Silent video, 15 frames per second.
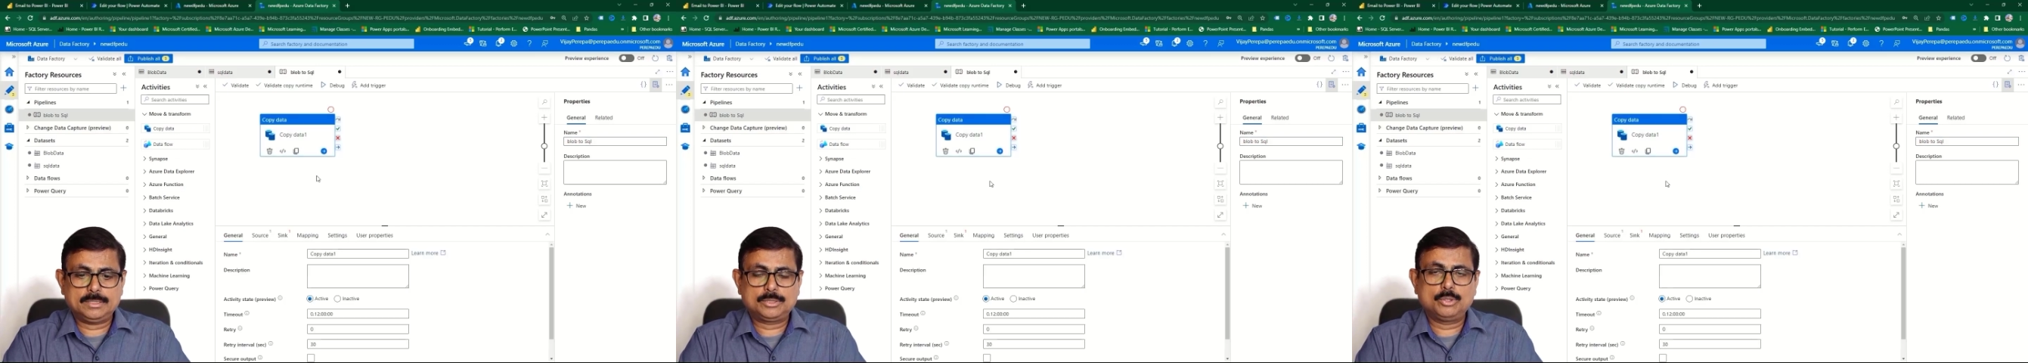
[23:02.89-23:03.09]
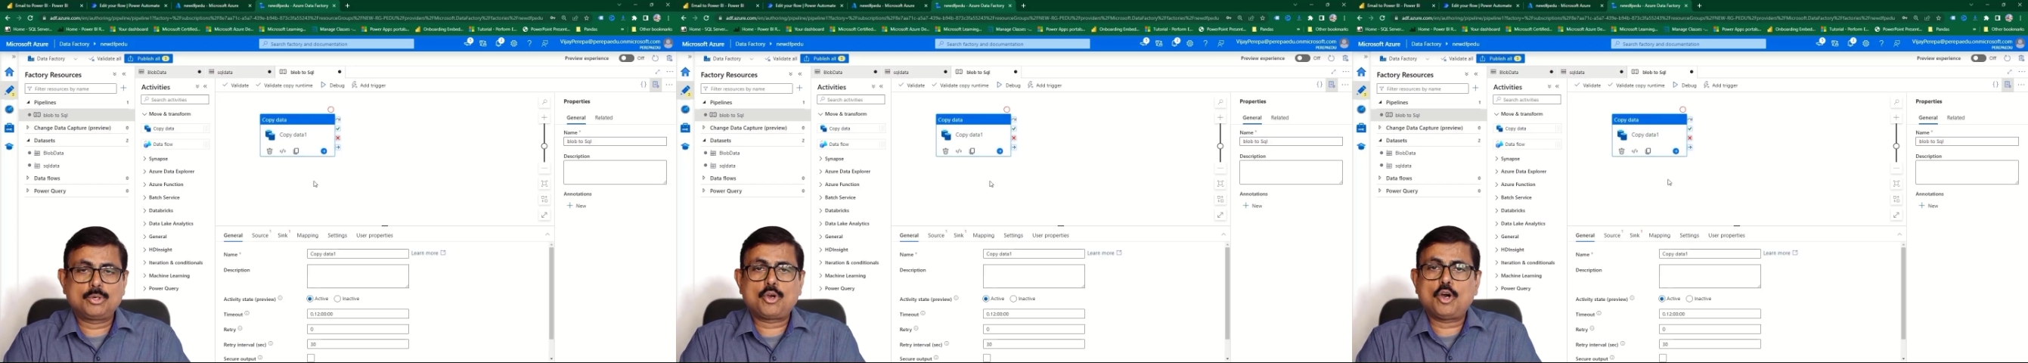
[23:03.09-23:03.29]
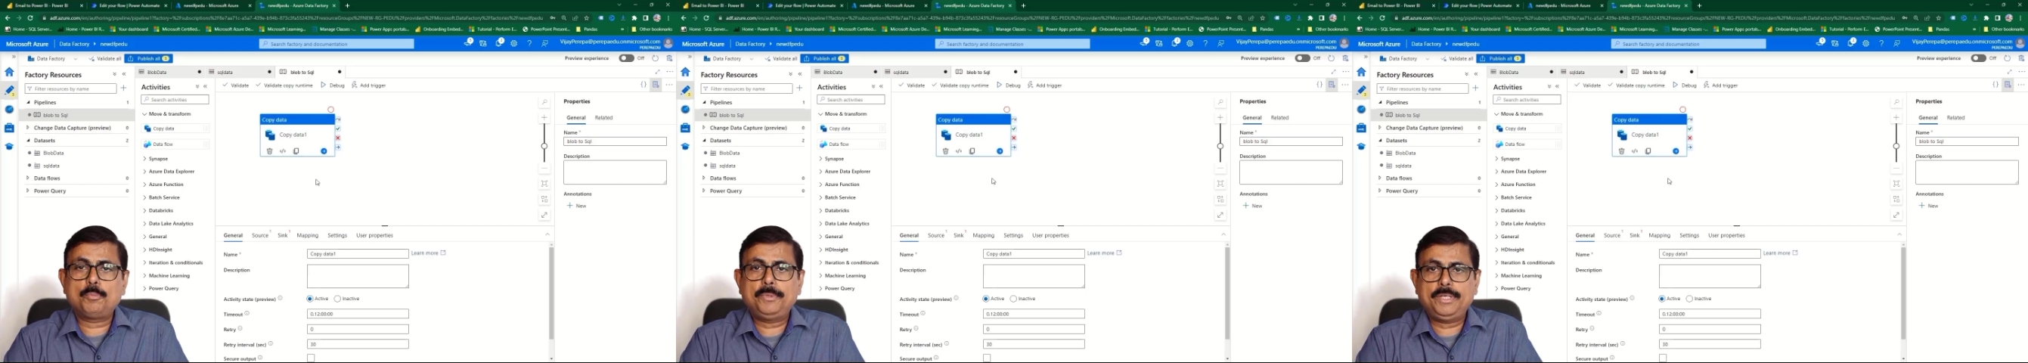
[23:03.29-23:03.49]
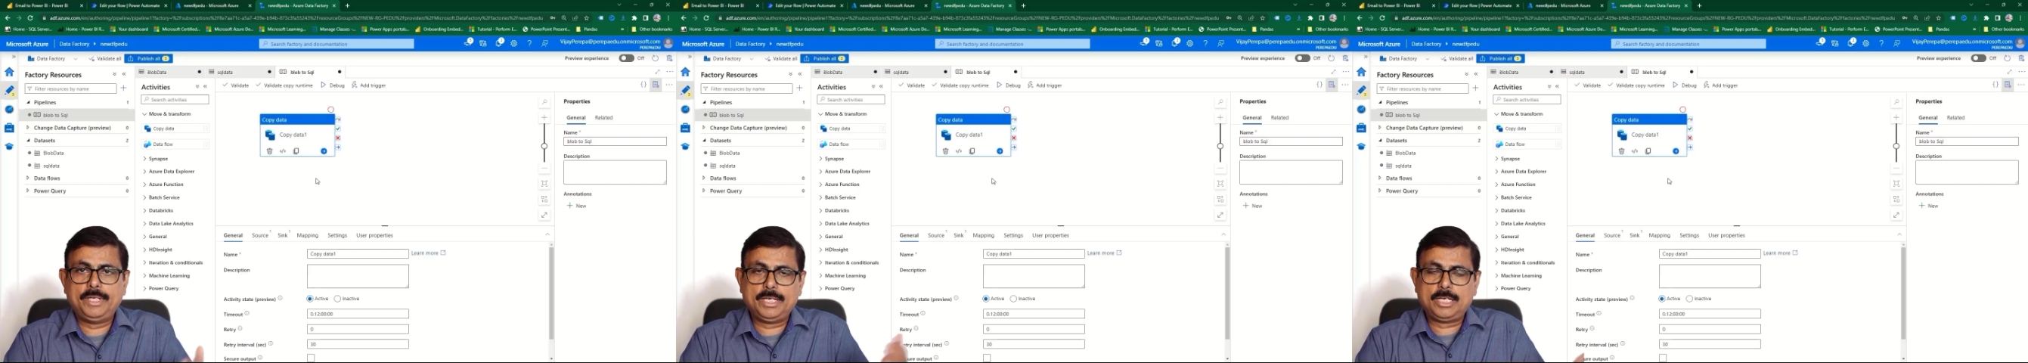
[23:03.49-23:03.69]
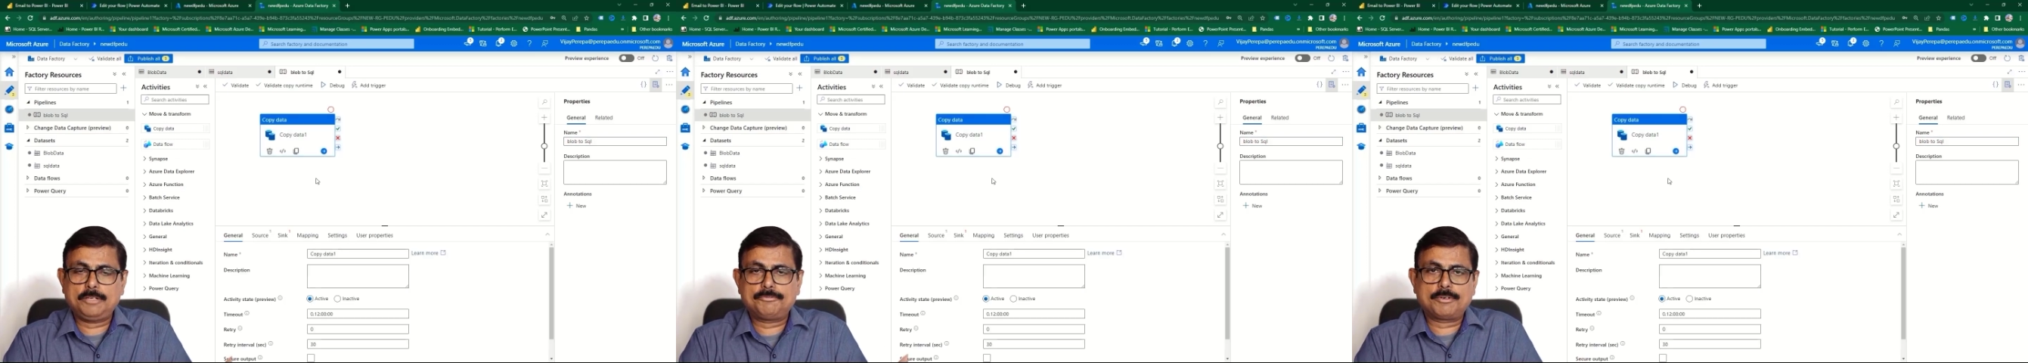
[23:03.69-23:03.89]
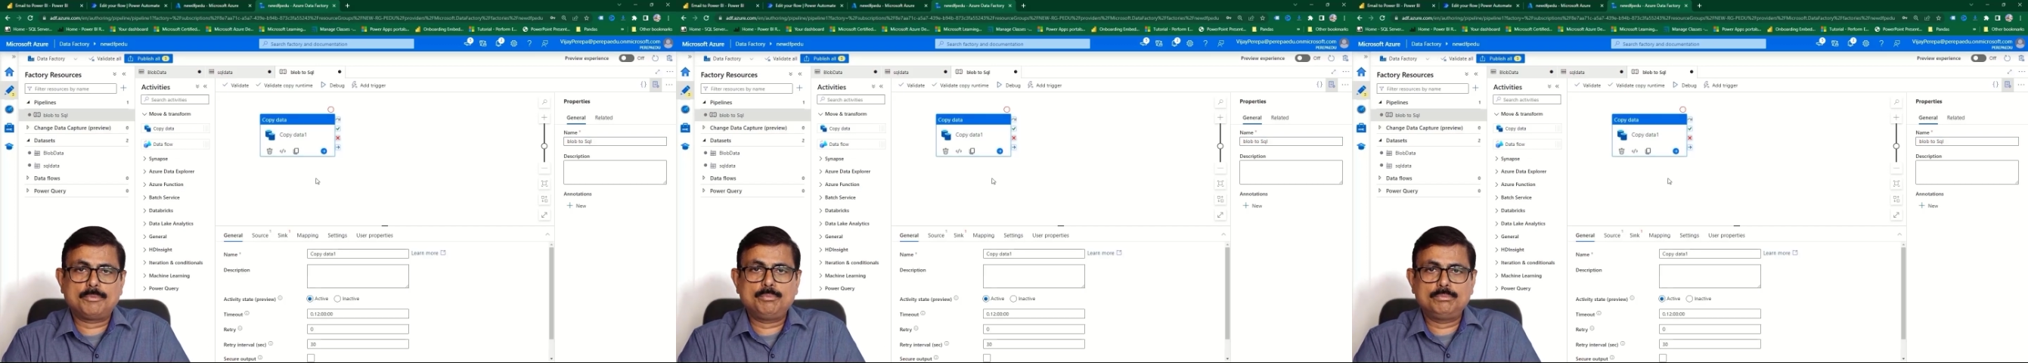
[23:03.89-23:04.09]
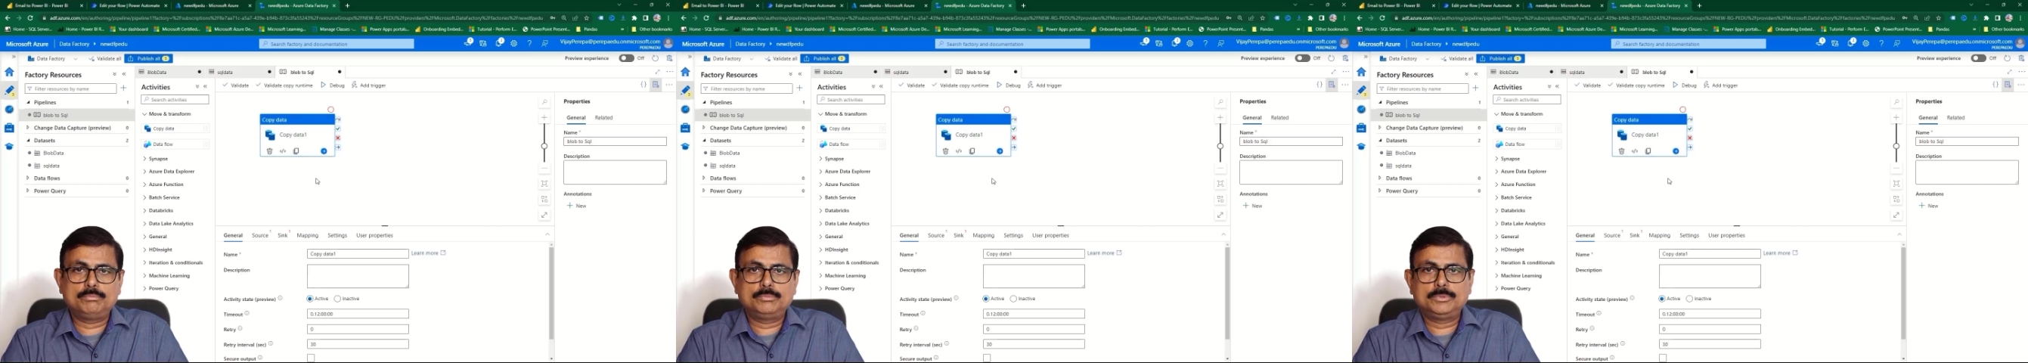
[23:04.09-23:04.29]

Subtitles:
So copy data from